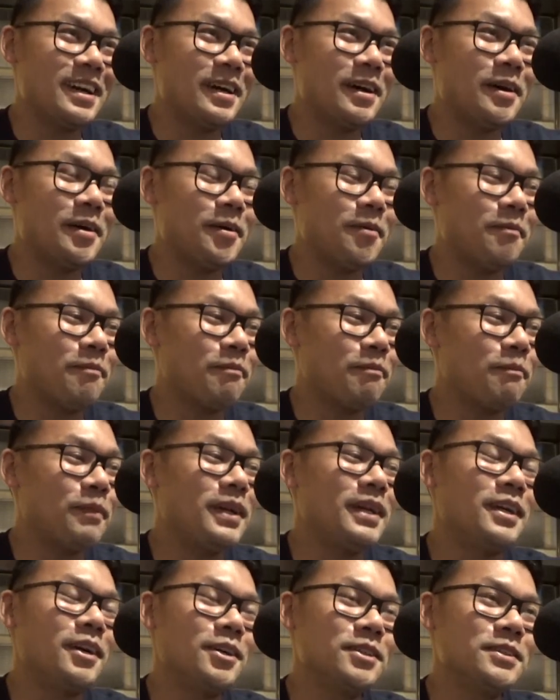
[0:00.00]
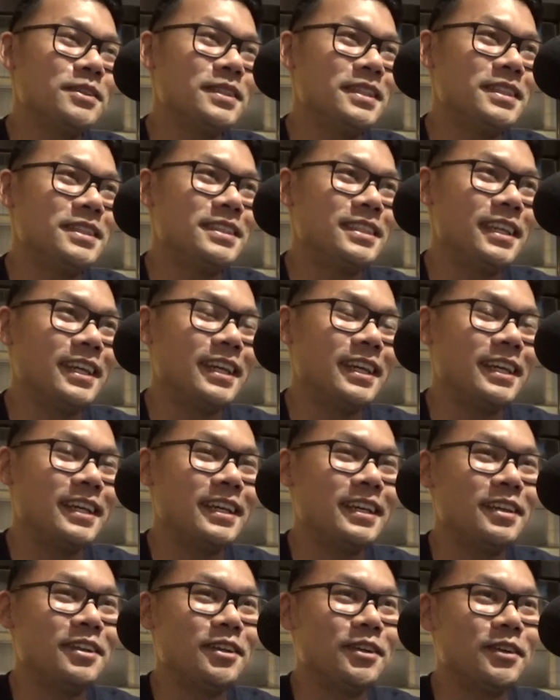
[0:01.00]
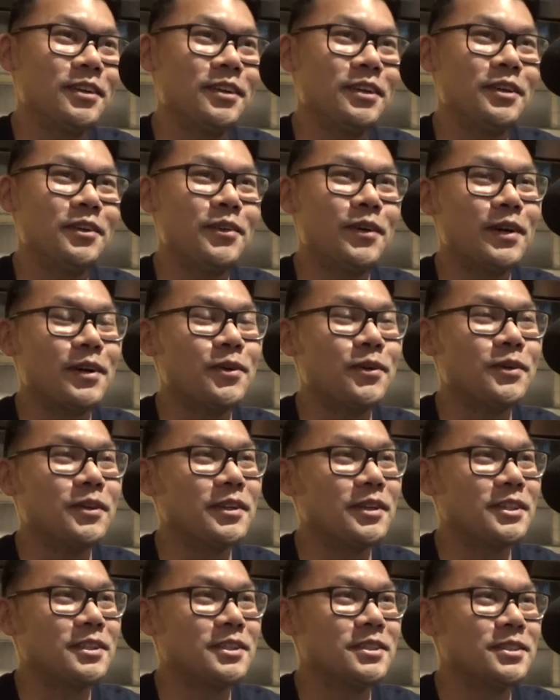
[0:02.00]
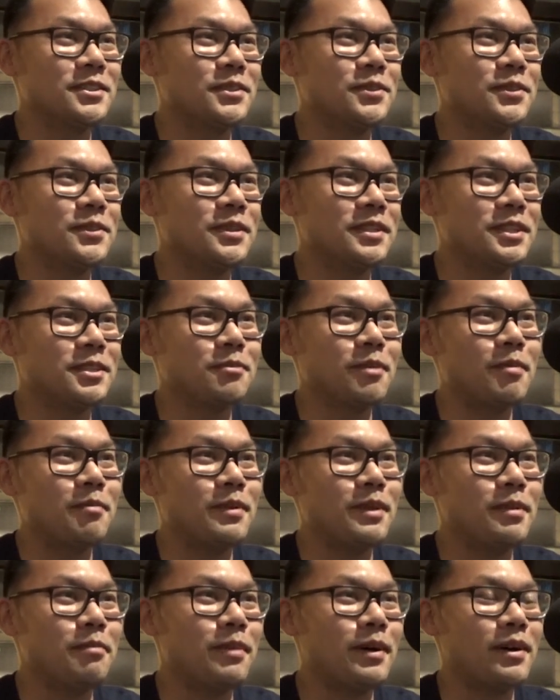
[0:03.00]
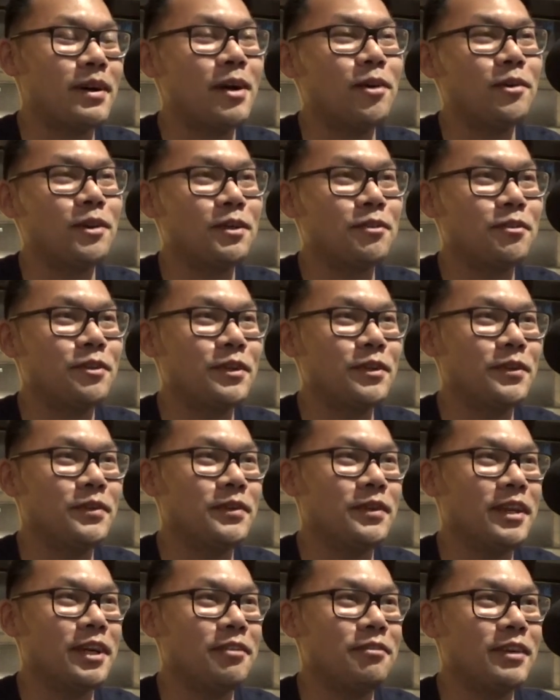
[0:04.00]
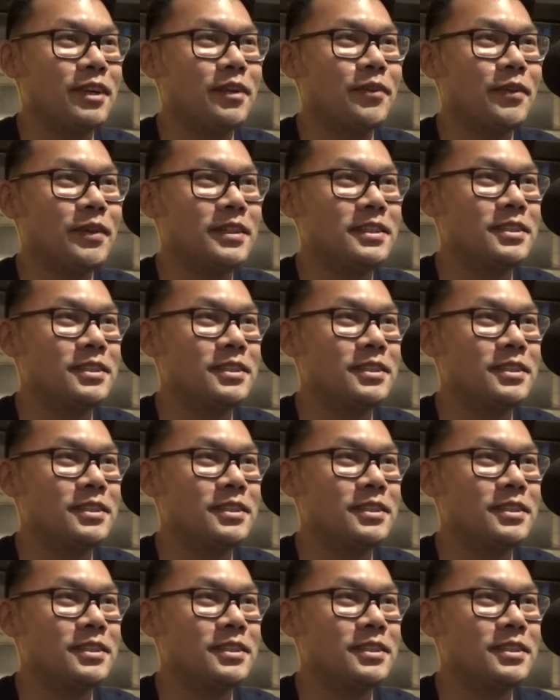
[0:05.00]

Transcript: but he also did say, you know, you are going to nursing school, and this might be the better outlook for you in life anyway.